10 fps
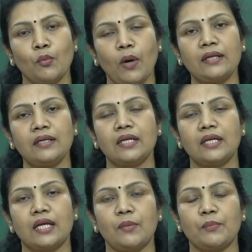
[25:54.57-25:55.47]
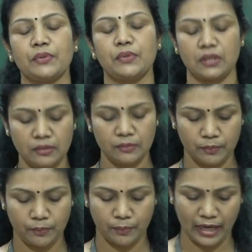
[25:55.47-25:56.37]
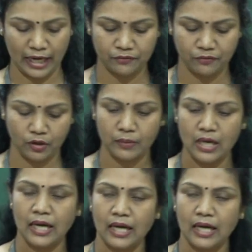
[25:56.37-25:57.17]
one computer platform,